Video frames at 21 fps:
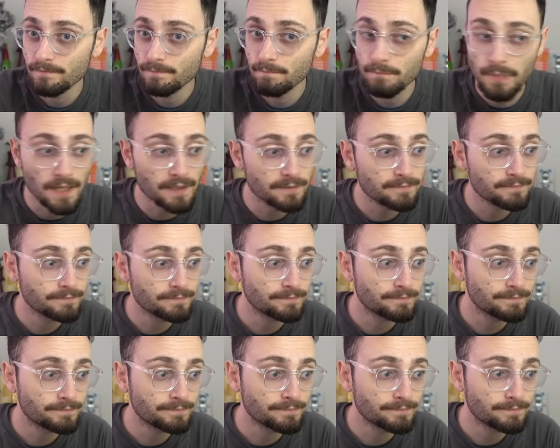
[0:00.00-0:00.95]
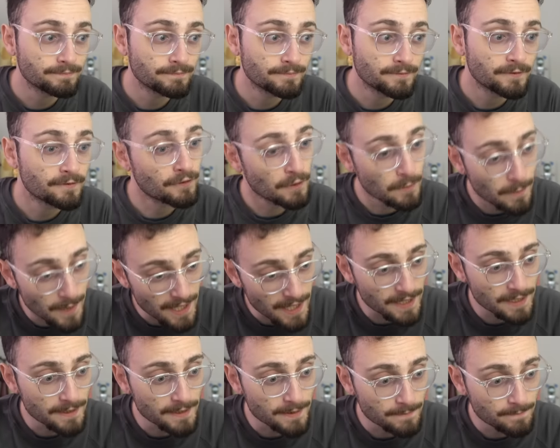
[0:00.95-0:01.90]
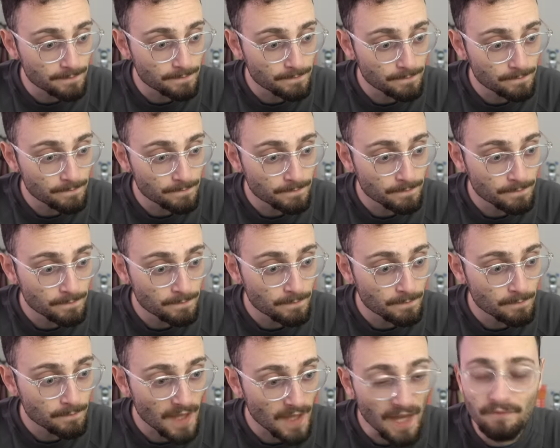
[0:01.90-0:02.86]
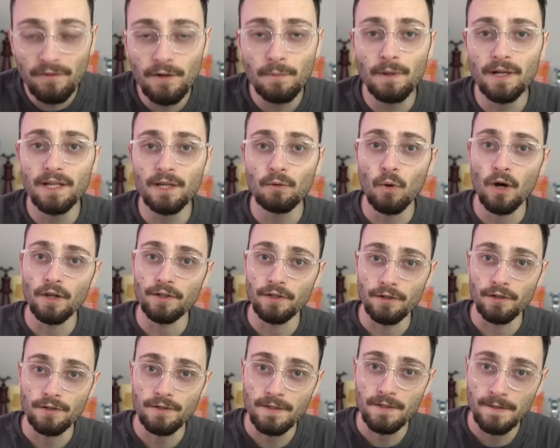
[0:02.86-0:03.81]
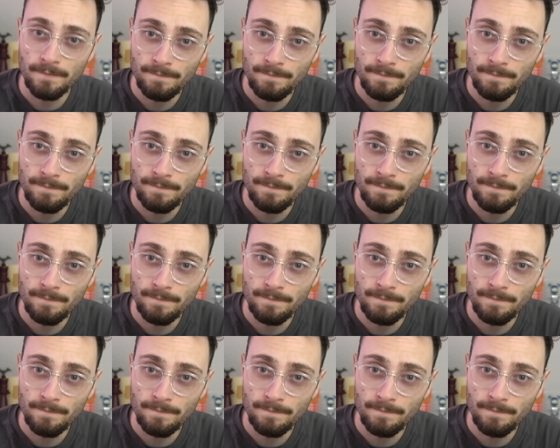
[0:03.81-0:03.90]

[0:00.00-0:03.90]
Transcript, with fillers: But for me, everybody wonders,